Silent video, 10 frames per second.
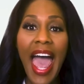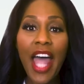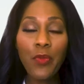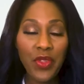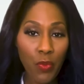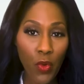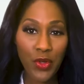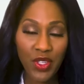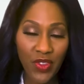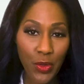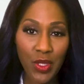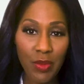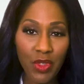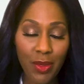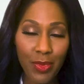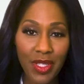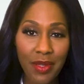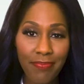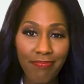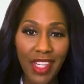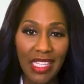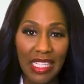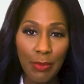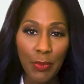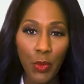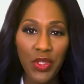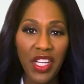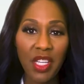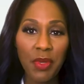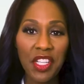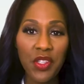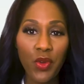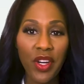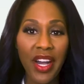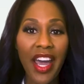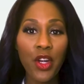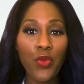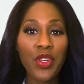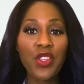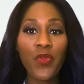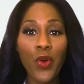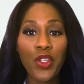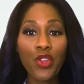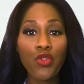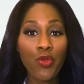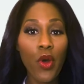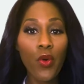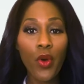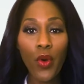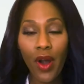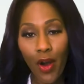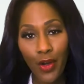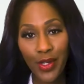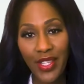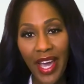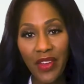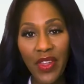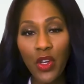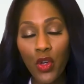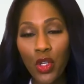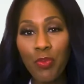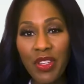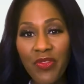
and with more severe symptoms. People with diabetes are at a higher risk for a stroke or a heart attack that could be